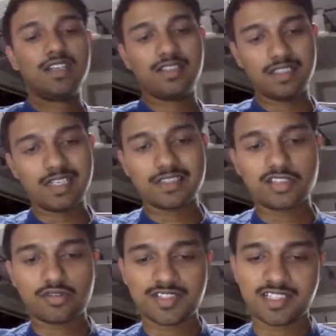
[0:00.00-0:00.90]
it takes
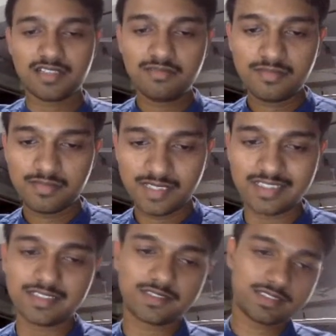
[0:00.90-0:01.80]
the question name
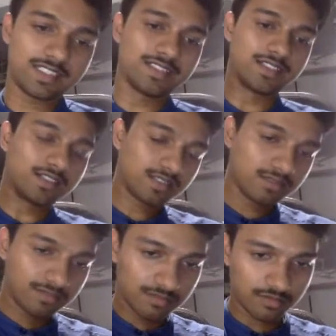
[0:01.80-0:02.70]
and just says it.
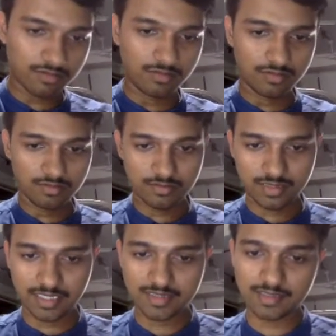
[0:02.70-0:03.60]
So
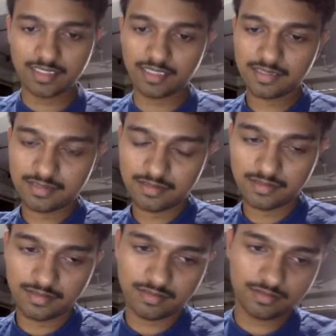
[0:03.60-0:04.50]
it takes the text,
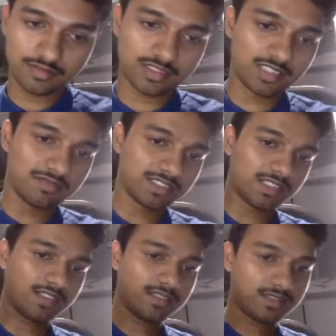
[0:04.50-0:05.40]
question name as a
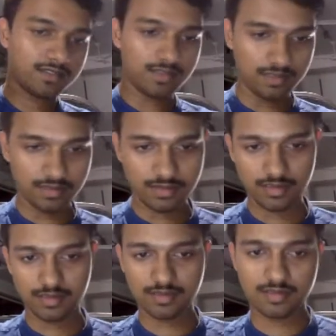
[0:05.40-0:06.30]
text, and
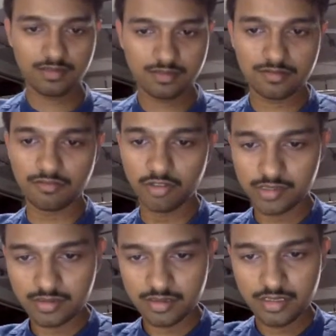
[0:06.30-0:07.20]
says it to
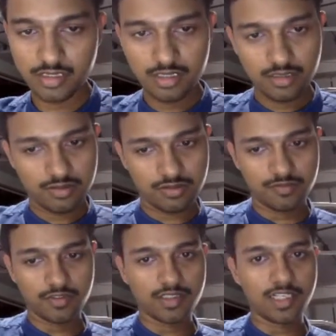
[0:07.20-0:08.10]
voice. So
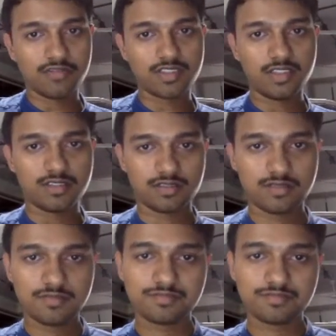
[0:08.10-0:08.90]
for the live status.